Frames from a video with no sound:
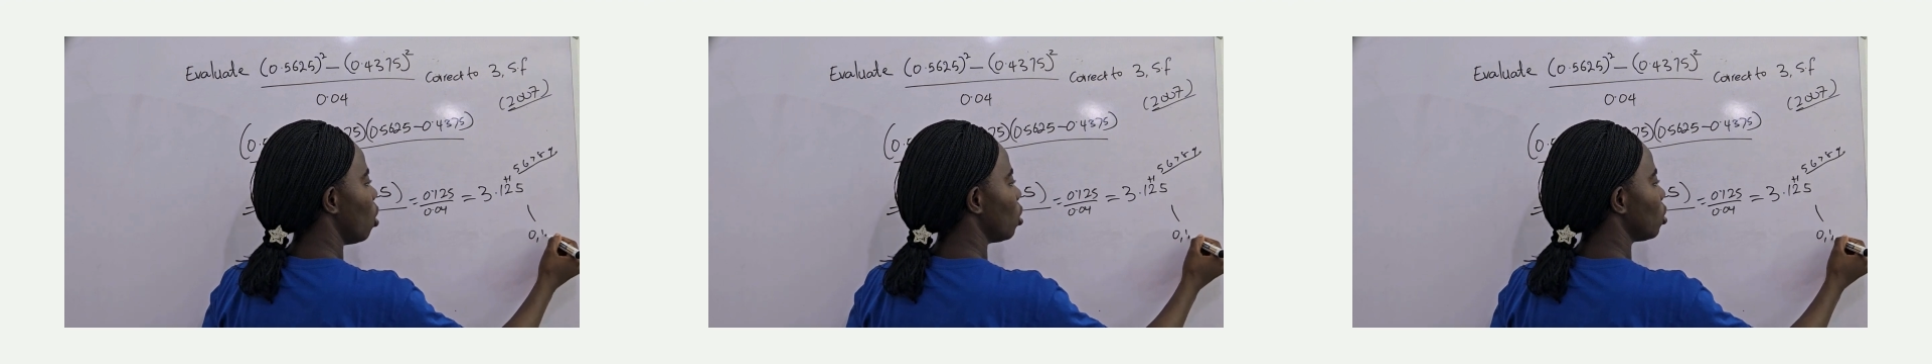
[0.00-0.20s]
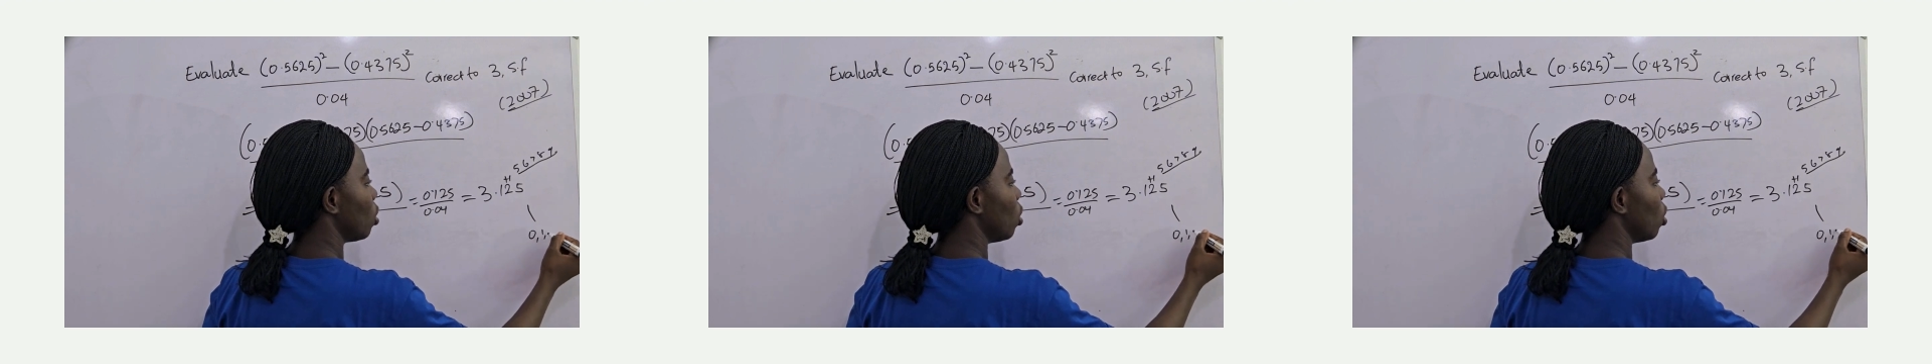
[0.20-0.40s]

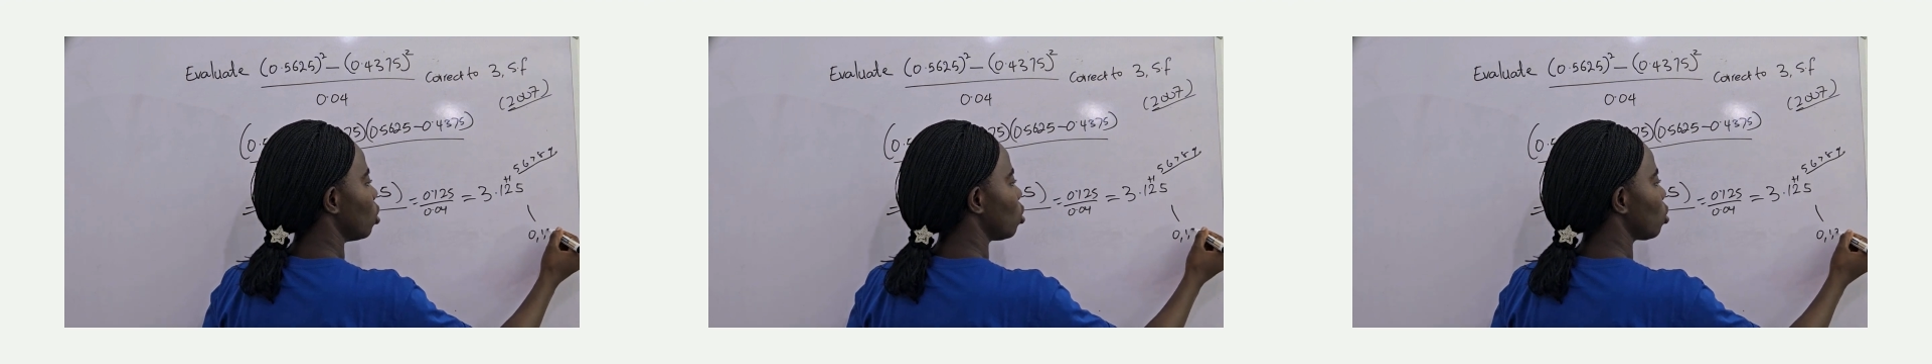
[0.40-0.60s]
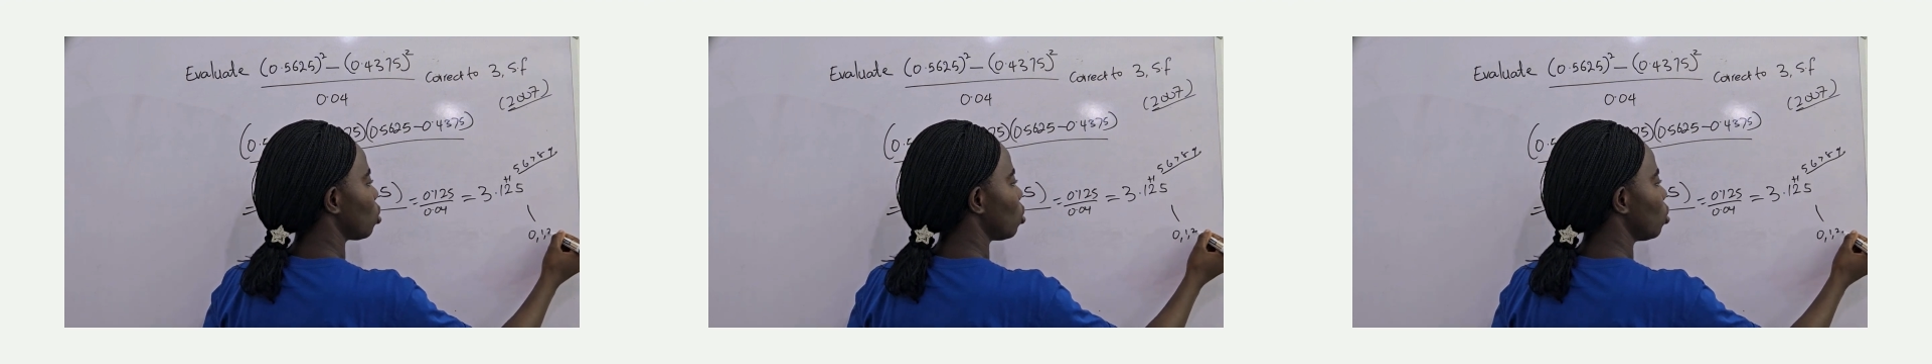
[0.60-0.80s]
1 or
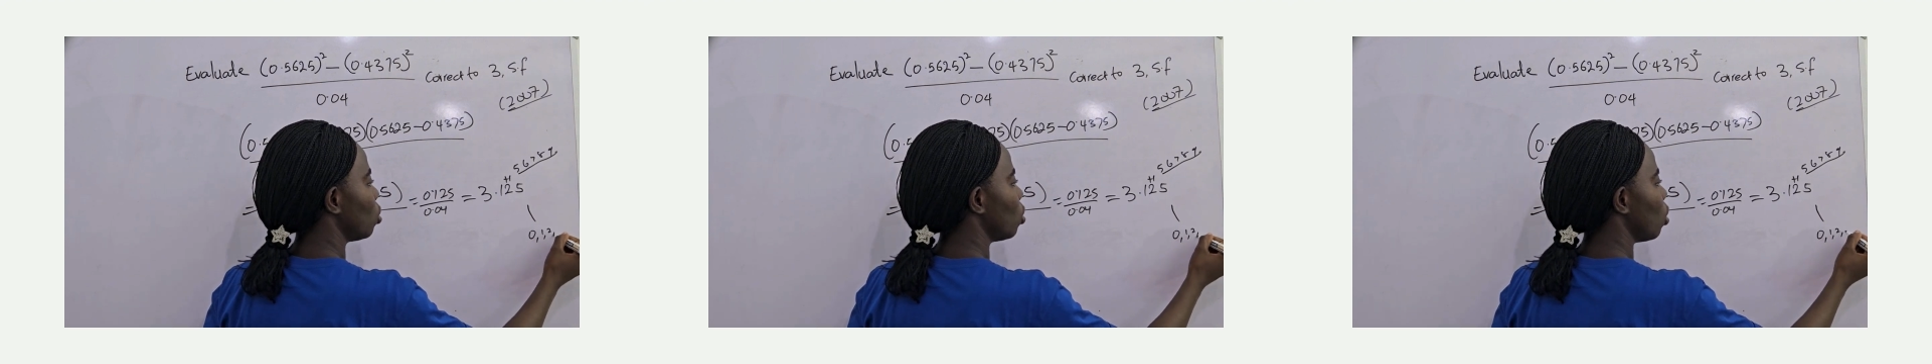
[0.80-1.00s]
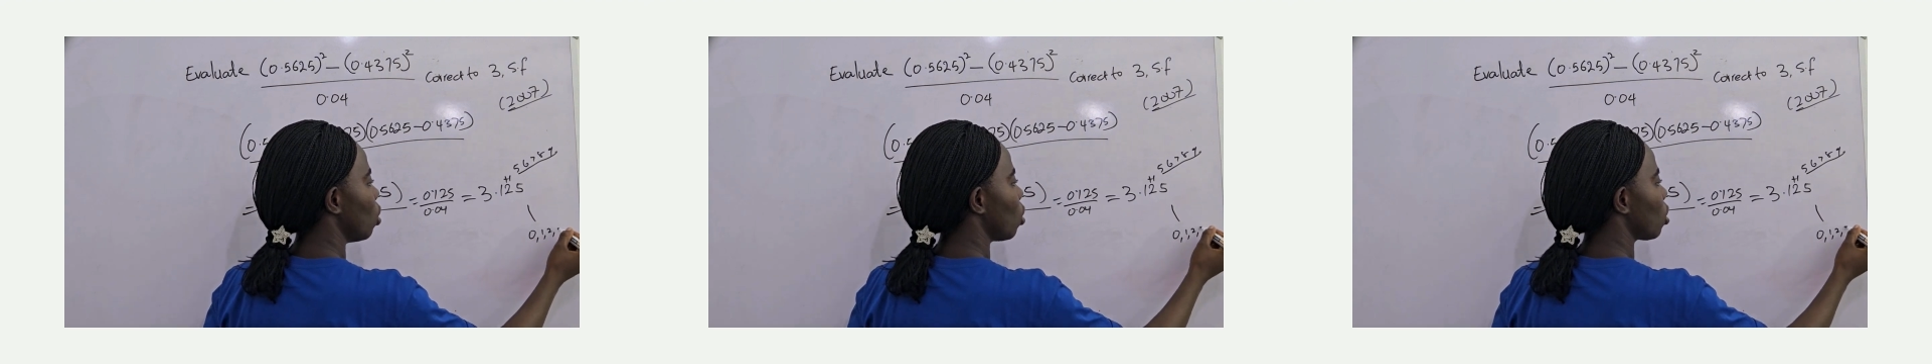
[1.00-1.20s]

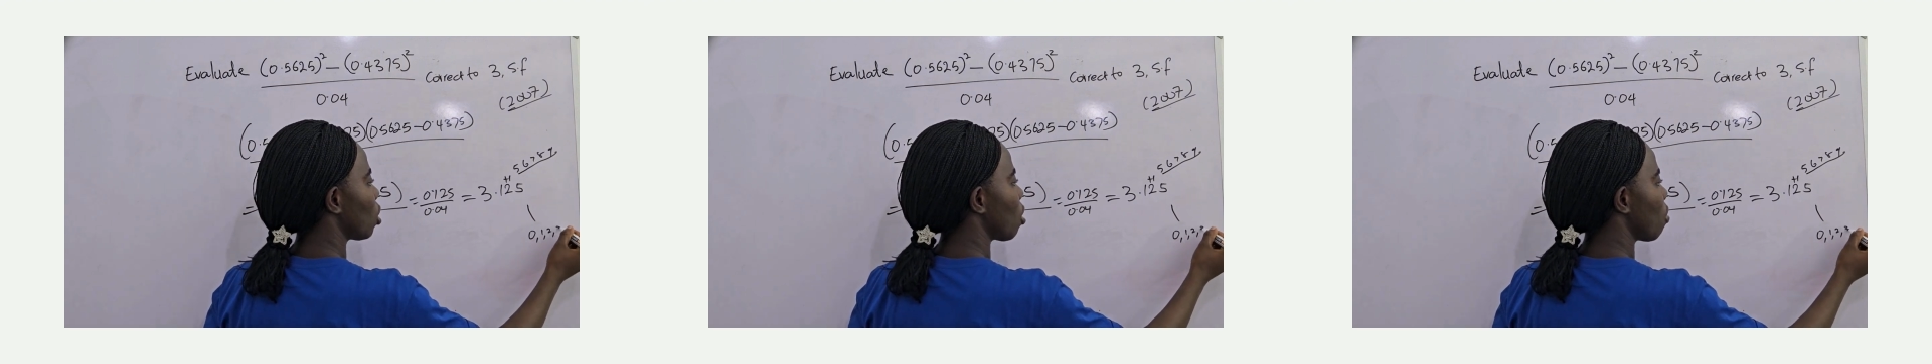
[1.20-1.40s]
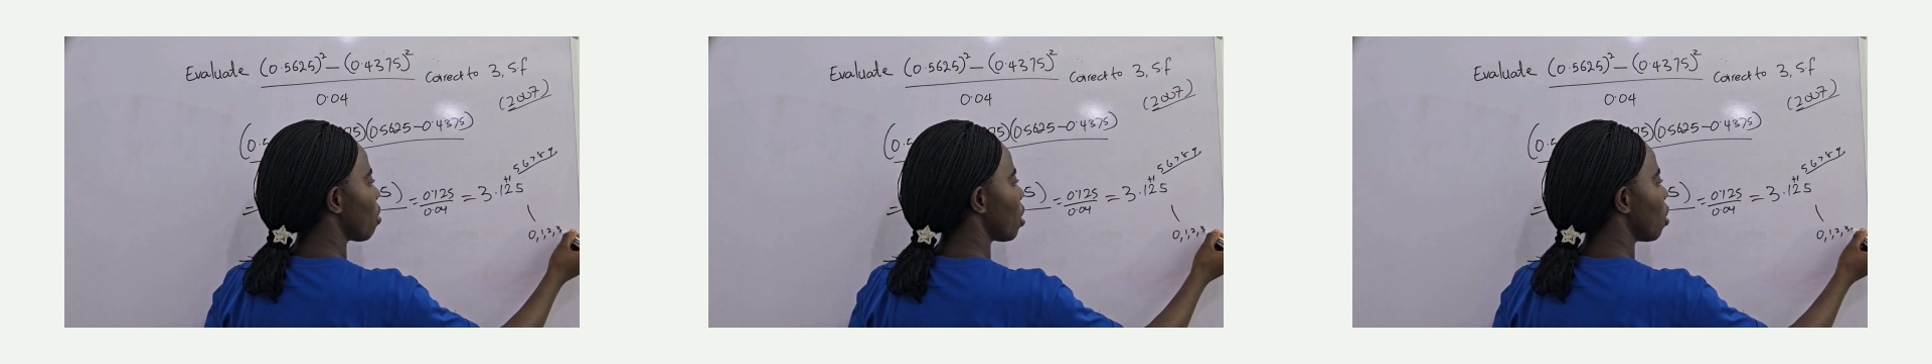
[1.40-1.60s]
2 or
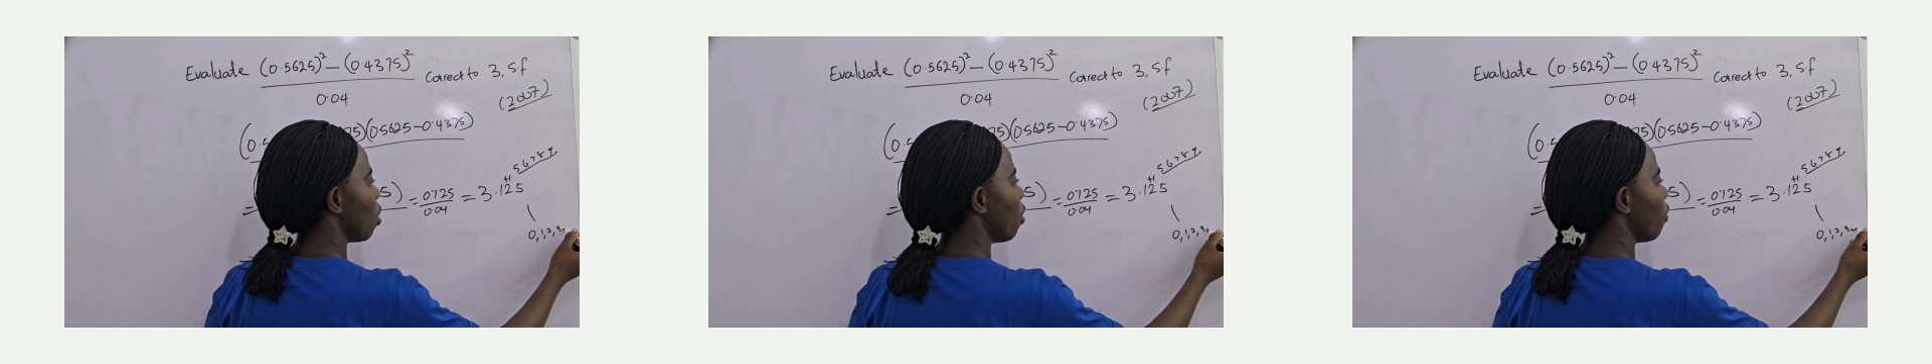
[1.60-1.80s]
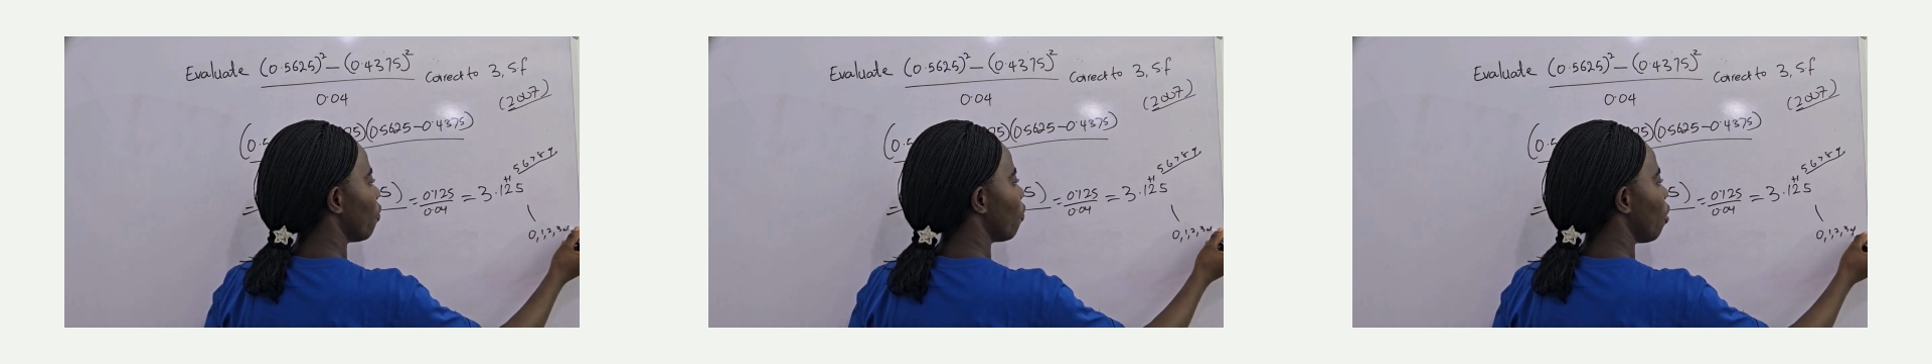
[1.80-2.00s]
3
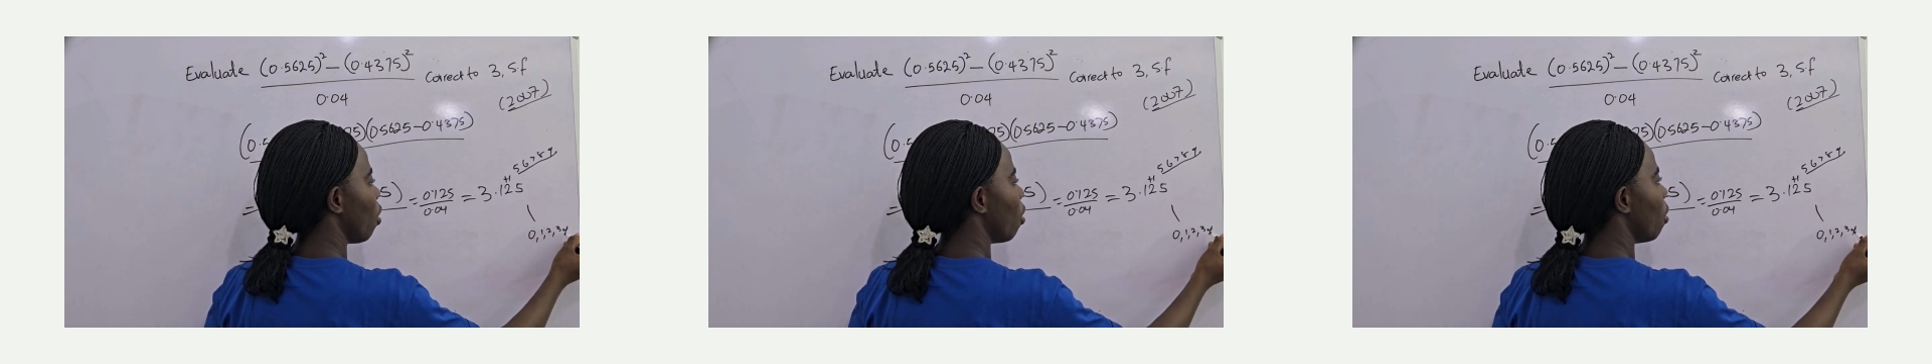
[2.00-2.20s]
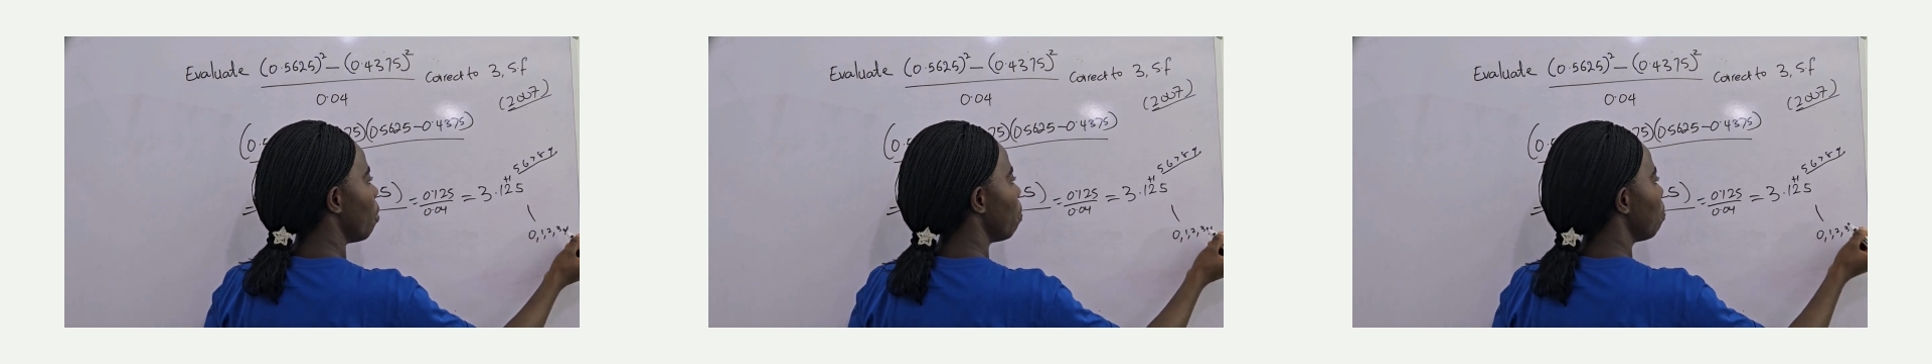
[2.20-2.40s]
or
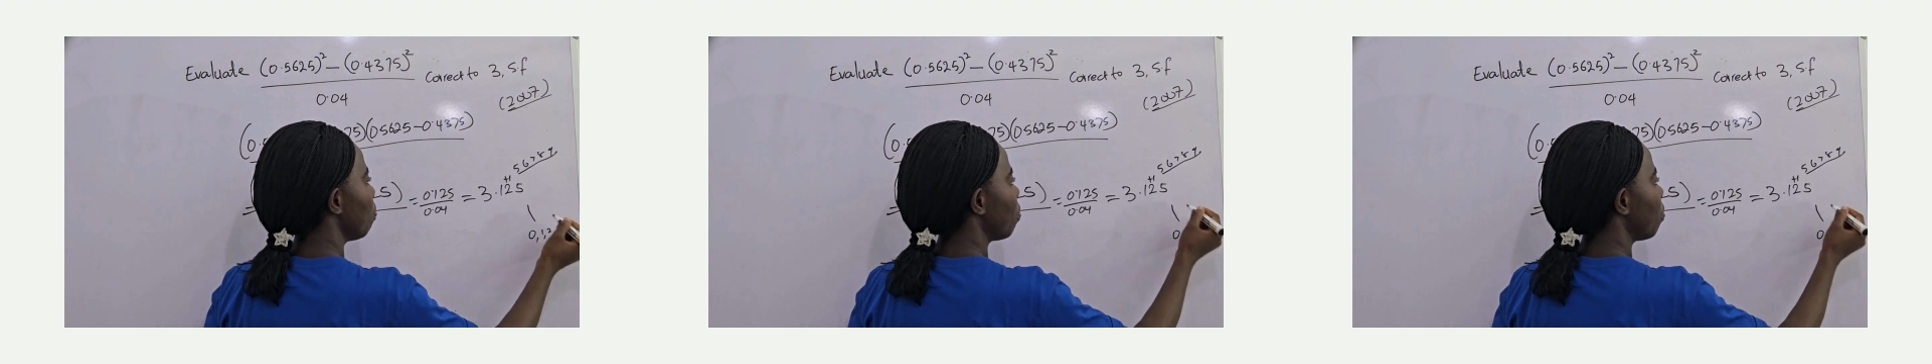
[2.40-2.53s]
4,